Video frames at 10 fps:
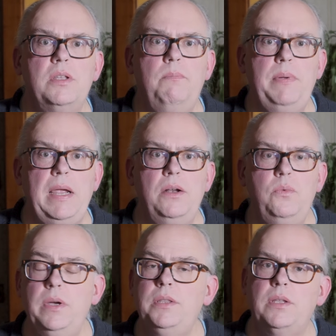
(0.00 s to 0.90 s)
the
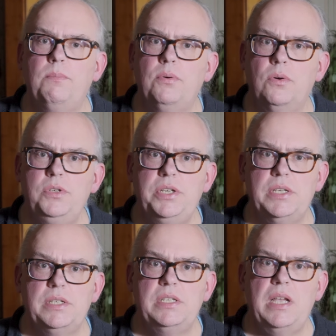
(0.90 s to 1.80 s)
bandwidth
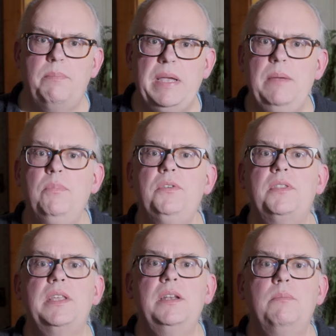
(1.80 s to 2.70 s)
approaches uh,
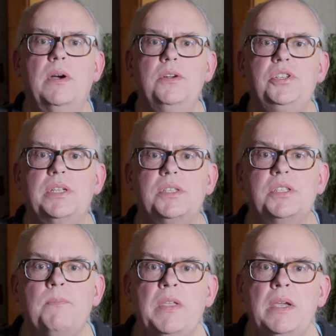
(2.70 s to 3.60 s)
paper-thin margins.